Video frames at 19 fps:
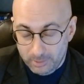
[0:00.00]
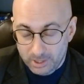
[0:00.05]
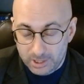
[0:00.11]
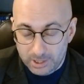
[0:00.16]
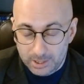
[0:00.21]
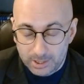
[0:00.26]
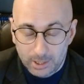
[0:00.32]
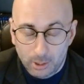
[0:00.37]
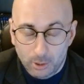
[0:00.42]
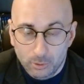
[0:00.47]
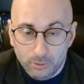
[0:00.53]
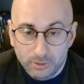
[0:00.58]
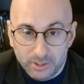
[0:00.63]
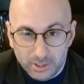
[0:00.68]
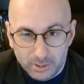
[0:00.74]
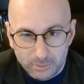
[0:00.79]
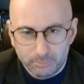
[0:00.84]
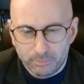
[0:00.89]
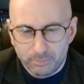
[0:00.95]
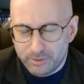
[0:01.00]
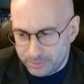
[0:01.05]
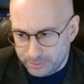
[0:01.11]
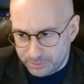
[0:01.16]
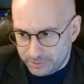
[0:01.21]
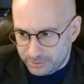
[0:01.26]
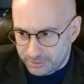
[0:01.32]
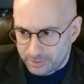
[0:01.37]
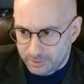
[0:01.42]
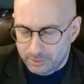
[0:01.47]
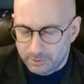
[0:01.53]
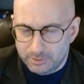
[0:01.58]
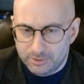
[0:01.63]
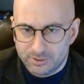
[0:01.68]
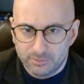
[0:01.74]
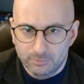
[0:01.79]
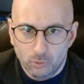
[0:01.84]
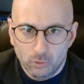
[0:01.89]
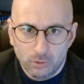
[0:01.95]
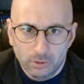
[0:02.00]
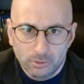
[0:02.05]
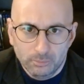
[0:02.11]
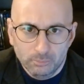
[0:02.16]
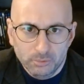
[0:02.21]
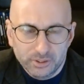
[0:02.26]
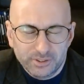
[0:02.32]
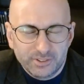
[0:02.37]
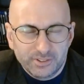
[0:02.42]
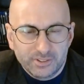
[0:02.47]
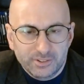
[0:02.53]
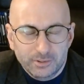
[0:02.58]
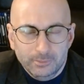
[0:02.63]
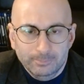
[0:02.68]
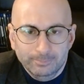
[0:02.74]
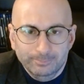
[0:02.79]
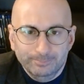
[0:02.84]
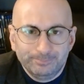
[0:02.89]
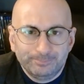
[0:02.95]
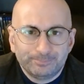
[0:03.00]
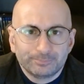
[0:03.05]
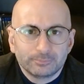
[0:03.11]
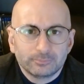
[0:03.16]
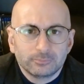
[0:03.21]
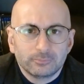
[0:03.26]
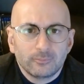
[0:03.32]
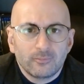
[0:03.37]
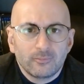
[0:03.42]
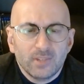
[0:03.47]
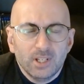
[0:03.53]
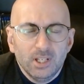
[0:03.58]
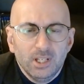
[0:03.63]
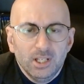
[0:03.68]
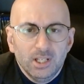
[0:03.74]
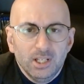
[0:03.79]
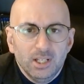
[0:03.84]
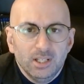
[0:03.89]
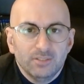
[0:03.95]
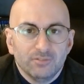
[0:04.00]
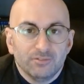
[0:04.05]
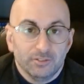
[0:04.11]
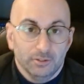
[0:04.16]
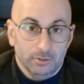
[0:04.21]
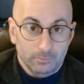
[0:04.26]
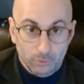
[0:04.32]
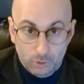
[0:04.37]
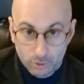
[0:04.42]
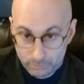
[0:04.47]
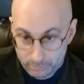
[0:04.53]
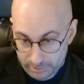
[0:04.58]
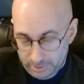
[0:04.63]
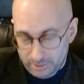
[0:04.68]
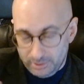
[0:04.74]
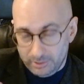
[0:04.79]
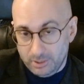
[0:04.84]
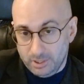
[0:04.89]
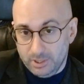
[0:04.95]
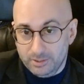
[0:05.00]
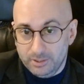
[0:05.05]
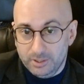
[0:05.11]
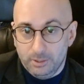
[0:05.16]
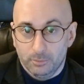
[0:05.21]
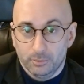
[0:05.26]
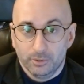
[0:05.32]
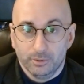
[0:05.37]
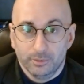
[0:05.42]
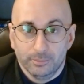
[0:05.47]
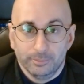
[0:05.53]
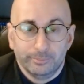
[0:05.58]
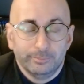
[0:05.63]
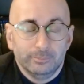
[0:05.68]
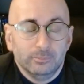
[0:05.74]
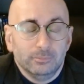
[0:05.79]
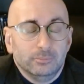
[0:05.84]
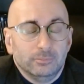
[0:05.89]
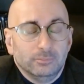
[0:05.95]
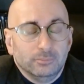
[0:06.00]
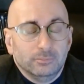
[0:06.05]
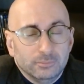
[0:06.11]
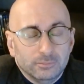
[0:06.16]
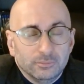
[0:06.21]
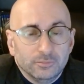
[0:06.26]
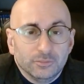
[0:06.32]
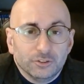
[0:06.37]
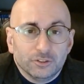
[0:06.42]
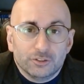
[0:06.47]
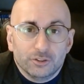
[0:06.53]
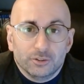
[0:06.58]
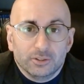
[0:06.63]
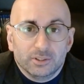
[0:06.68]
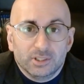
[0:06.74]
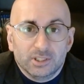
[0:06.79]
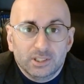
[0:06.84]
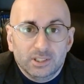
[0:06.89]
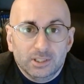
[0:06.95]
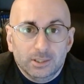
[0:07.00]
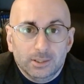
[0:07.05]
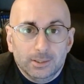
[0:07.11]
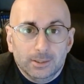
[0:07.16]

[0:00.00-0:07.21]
Anyhow, they produced some more, but for the moment, yeah, they were certainly